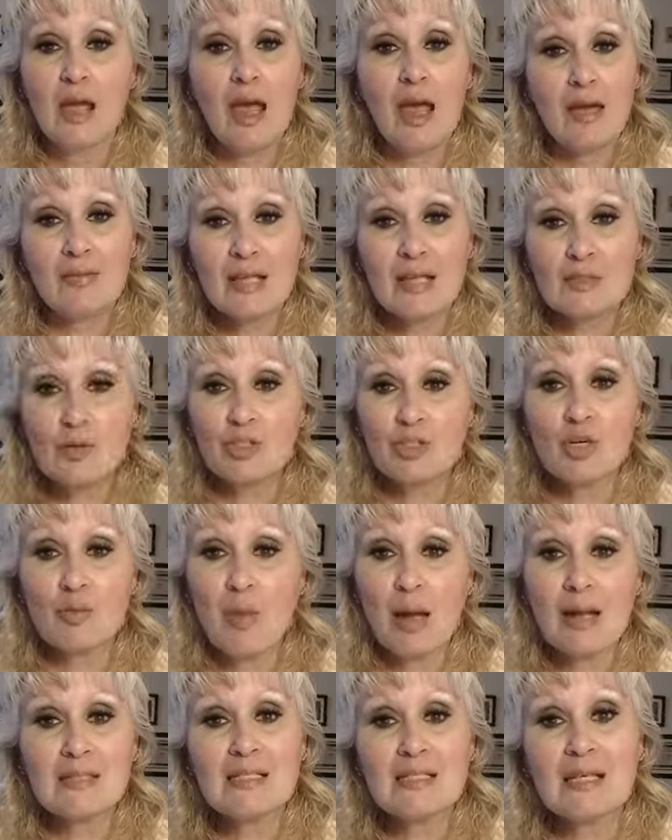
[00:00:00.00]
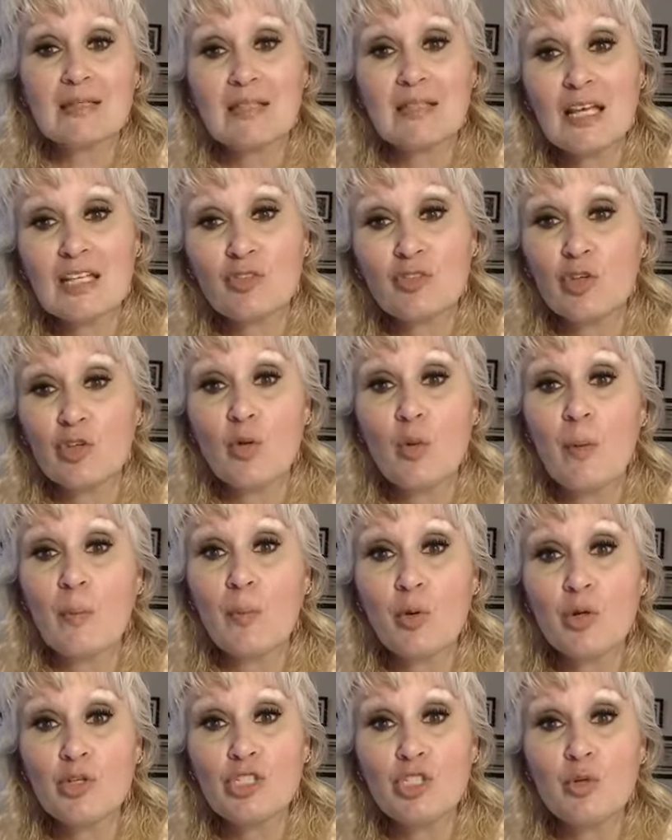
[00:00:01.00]
And that's what your mindset does for you. It
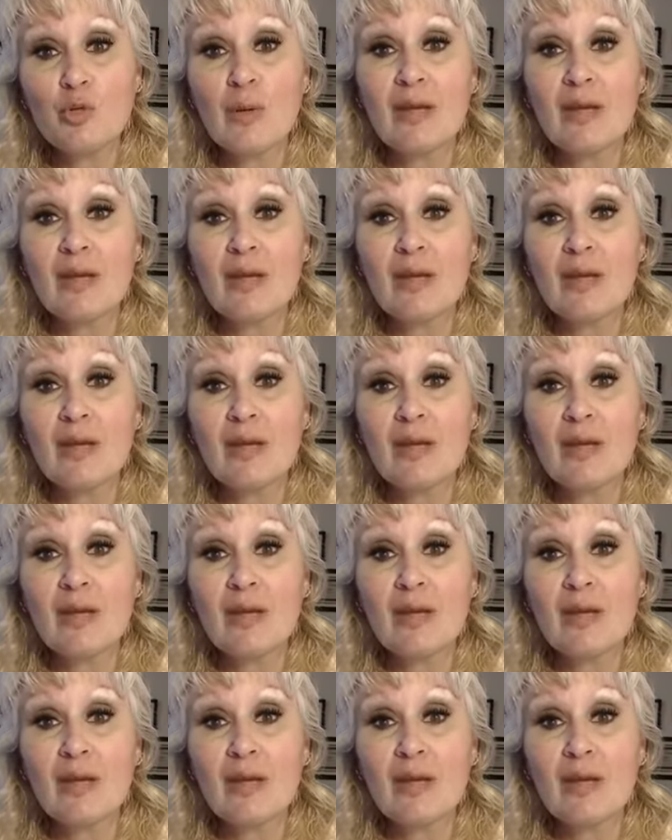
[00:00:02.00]
puts you